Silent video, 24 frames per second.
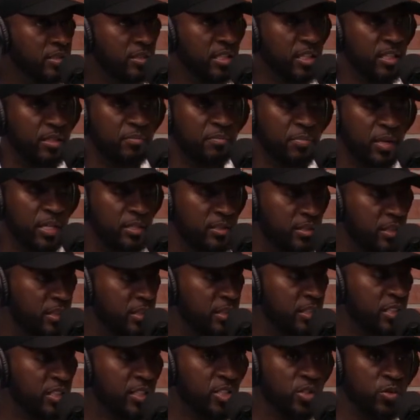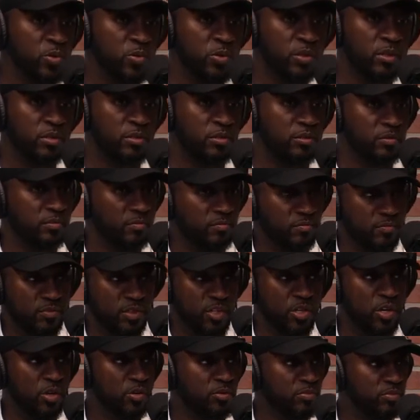Like basically you were,
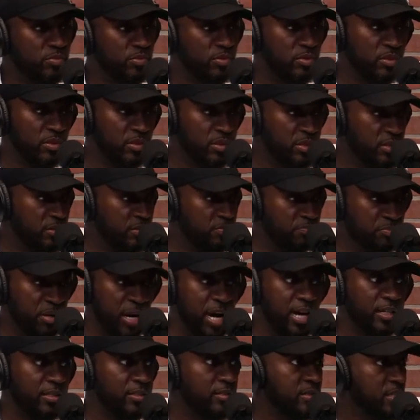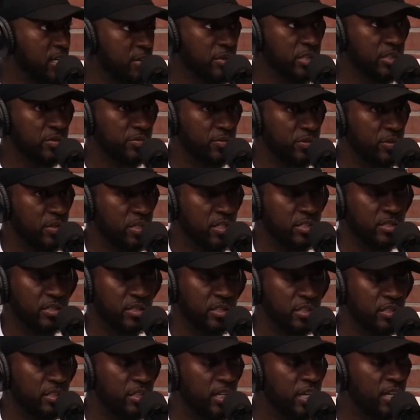you know, practice dummies for us
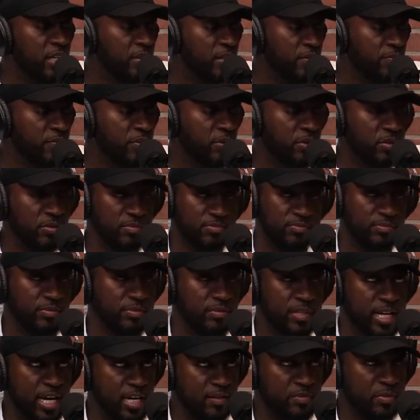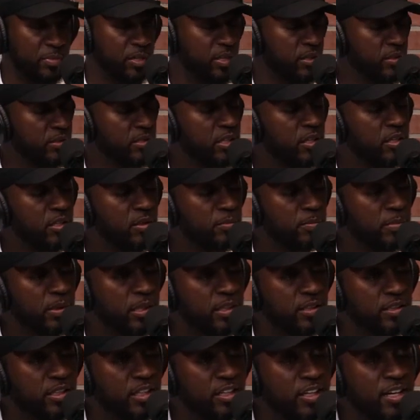and for lack of a better term,
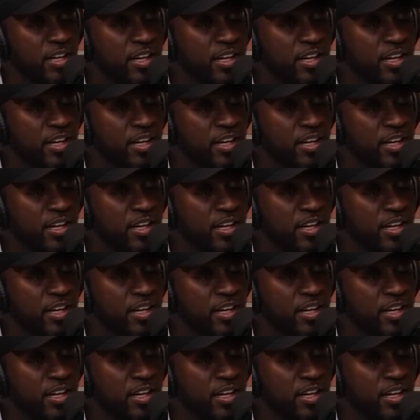but